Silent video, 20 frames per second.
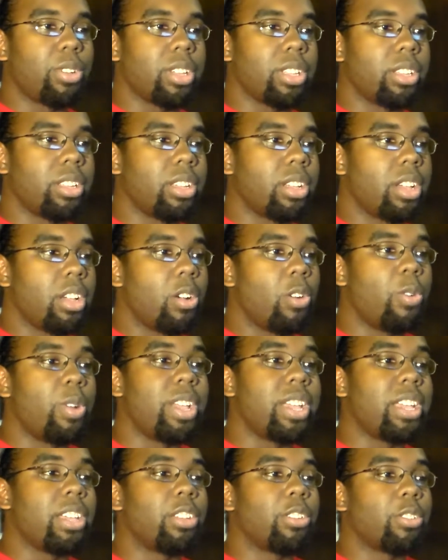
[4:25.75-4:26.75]

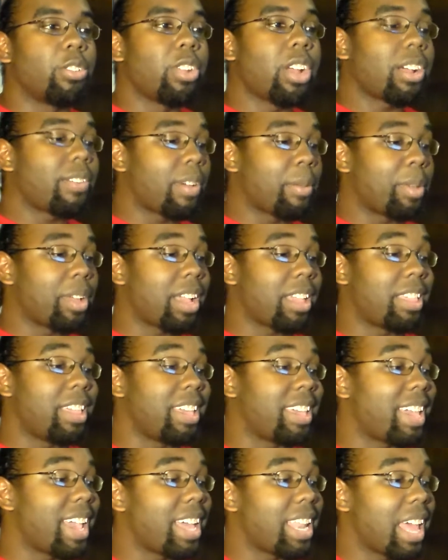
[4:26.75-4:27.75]
not gonna find many guys
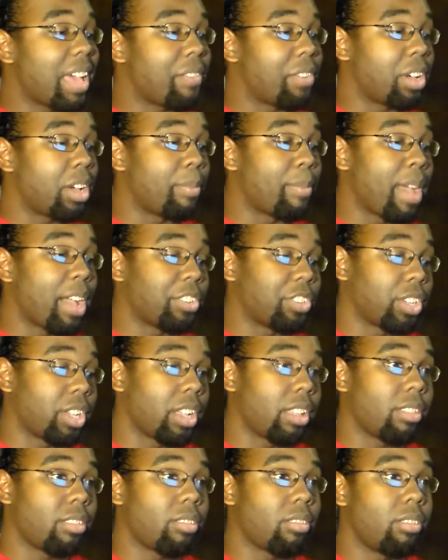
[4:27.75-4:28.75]
he can't have a good match
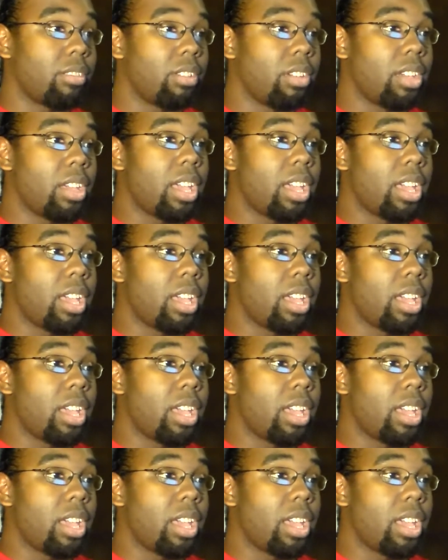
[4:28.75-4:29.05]
against.